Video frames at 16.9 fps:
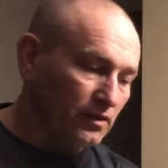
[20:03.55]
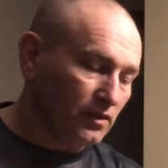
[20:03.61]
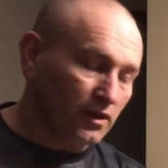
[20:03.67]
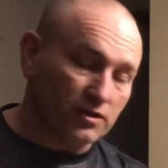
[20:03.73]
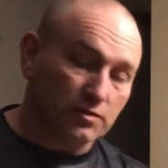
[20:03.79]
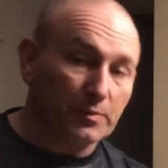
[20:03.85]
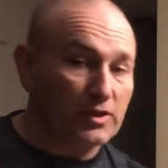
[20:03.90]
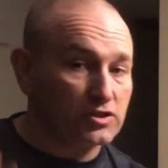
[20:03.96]

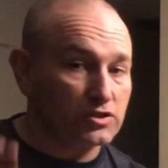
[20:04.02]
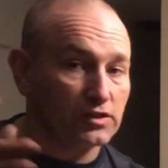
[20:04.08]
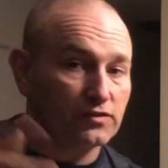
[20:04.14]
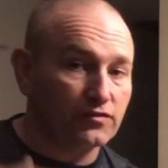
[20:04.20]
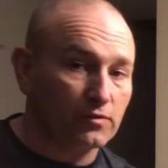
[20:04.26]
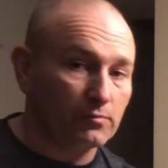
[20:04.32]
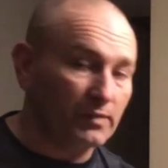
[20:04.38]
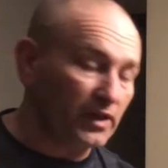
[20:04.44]
Especially
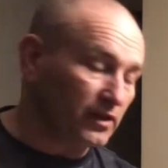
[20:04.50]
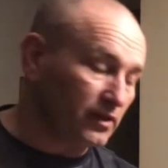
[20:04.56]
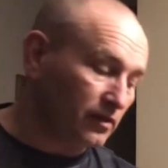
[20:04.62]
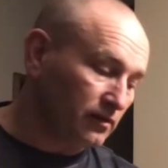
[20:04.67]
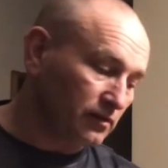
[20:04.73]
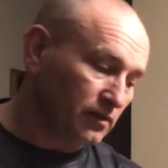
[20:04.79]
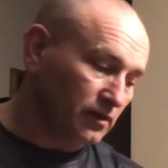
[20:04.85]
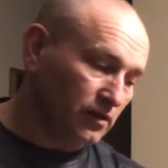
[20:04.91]
for mink,
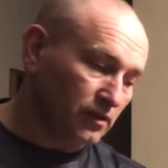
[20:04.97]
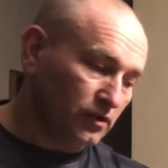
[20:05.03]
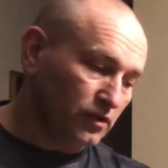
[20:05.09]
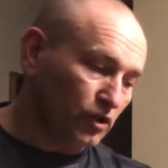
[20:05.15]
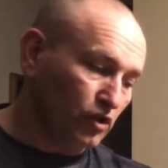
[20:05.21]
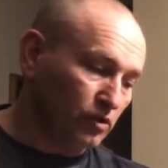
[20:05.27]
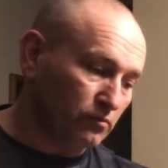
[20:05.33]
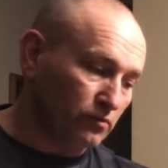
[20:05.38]

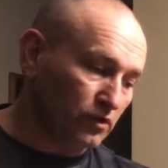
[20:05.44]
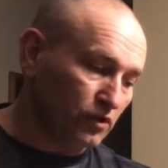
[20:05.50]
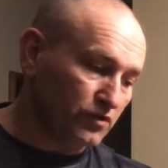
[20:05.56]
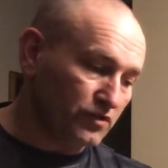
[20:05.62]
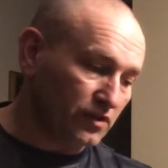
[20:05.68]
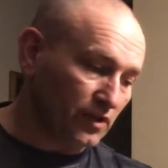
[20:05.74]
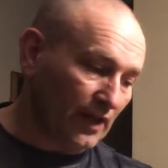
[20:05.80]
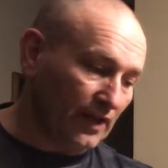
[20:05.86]
You can
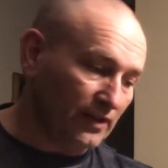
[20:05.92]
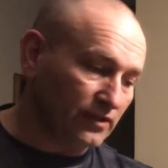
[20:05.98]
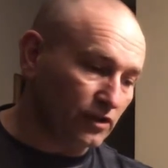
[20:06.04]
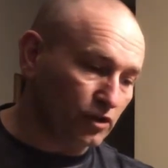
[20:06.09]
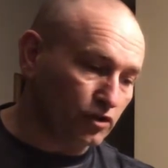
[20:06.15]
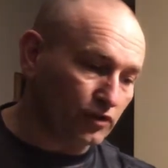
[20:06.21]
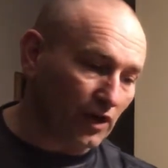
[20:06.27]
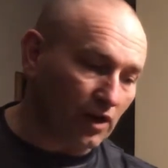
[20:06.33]
use the end of
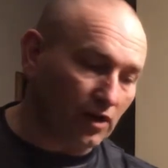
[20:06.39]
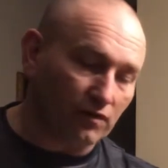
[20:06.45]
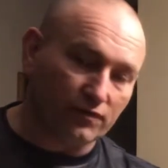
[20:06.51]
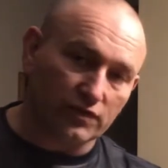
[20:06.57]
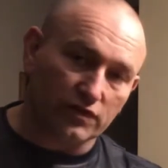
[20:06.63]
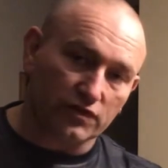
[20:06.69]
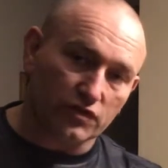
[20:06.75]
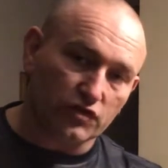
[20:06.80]
the trowel
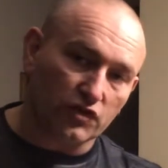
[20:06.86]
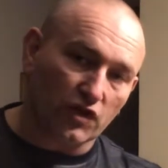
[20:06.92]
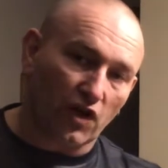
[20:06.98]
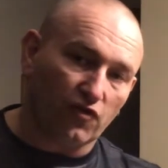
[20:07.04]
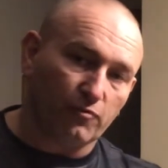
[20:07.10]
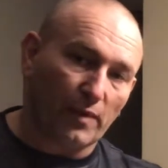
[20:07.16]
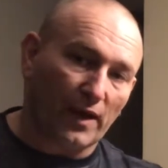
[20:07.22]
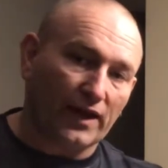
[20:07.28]
as a
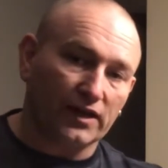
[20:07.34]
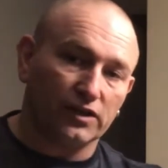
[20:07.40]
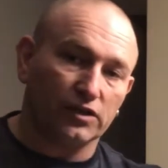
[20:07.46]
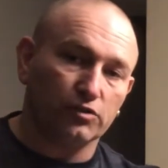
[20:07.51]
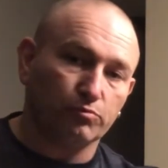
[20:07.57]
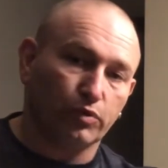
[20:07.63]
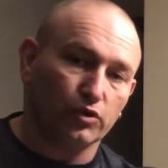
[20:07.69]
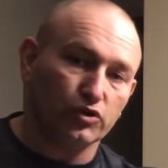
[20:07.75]
soft banking,
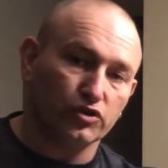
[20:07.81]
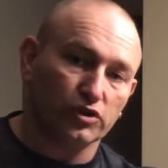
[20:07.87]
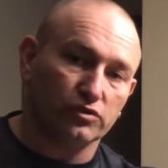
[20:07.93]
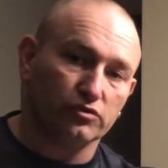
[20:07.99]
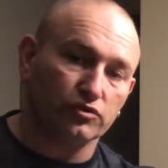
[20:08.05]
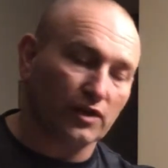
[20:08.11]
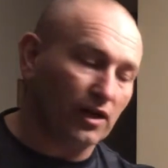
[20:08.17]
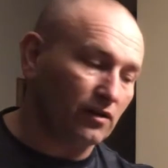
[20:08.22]
push the
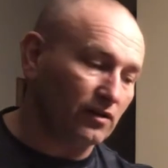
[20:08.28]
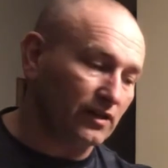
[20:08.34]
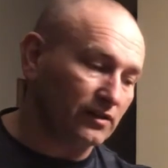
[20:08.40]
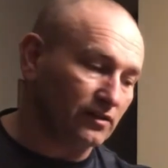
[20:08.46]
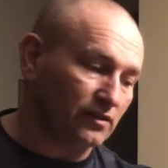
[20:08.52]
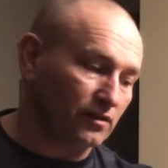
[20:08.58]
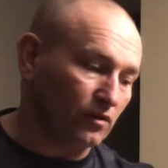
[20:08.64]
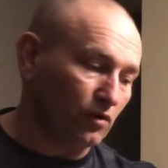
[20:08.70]
trowel
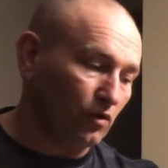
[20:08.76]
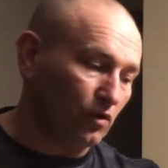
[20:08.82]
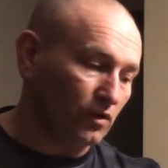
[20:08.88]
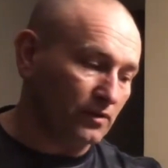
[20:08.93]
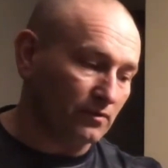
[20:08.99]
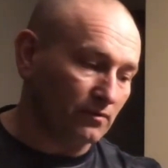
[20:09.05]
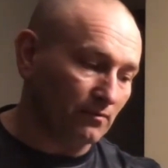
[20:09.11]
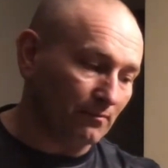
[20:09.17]
into the hole,
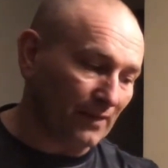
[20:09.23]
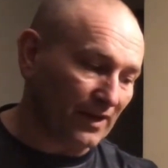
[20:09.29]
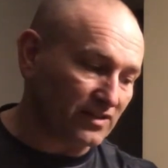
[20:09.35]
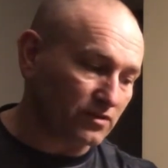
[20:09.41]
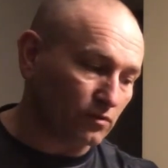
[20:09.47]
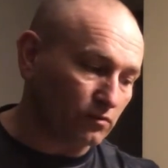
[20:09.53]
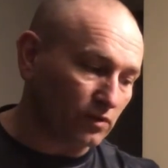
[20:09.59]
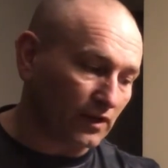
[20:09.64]
and it makes
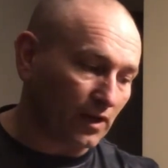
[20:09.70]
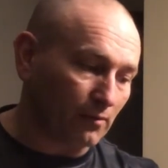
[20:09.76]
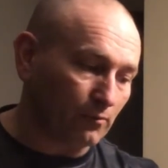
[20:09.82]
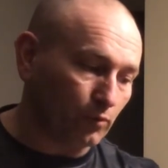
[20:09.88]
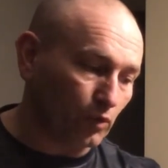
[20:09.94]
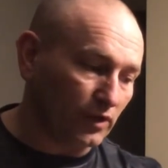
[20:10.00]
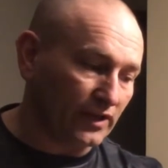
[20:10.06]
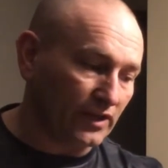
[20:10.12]
it like a
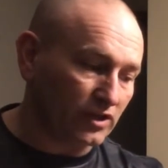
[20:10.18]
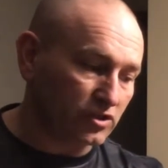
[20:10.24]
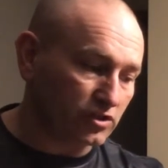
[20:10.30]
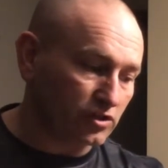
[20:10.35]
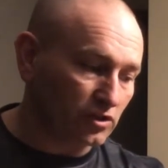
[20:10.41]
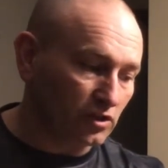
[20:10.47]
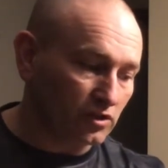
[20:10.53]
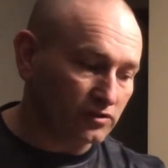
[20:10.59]

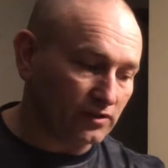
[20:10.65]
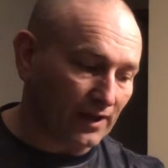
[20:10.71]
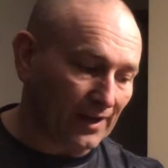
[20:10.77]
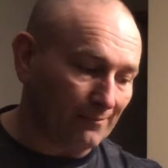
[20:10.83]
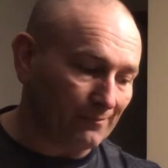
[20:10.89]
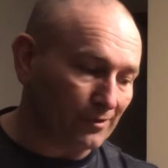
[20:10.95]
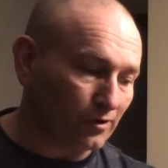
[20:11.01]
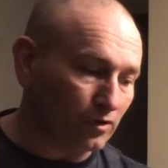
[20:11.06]
1-inch
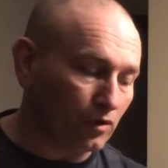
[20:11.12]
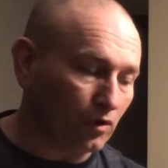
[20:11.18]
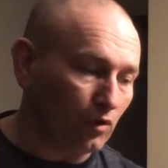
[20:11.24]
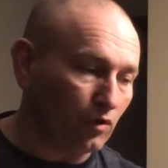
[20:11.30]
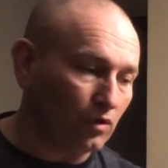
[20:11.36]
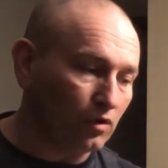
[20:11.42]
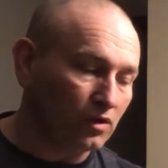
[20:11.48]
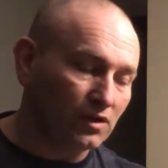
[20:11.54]
diameter
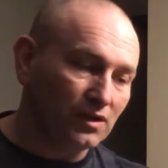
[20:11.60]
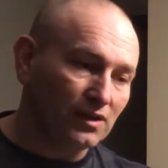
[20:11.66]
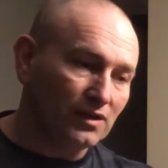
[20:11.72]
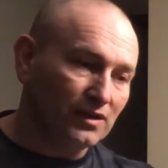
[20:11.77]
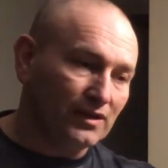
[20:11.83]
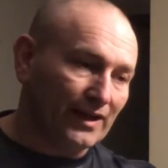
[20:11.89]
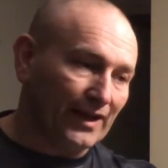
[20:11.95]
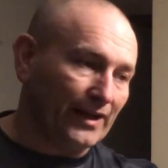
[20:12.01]
hole,
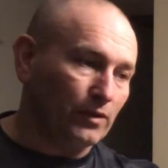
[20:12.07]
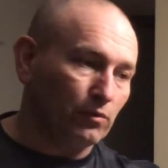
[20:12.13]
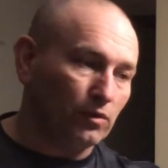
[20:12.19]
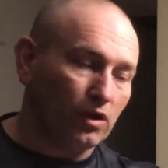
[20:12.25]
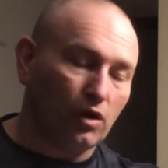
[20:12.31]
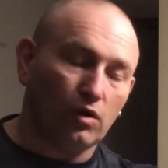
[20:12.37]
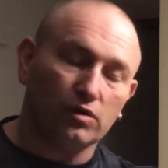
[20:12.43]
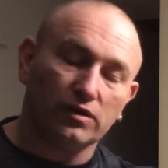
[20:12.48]
and it will
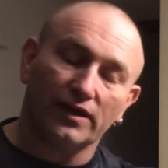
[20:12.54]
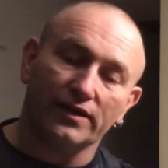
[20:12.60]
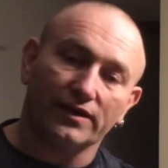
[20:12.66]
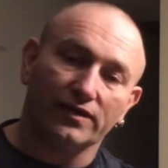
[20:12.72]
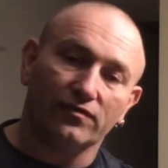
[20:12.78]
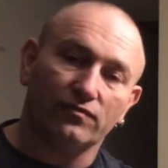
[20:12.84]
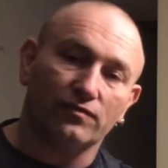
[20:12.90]
hold like a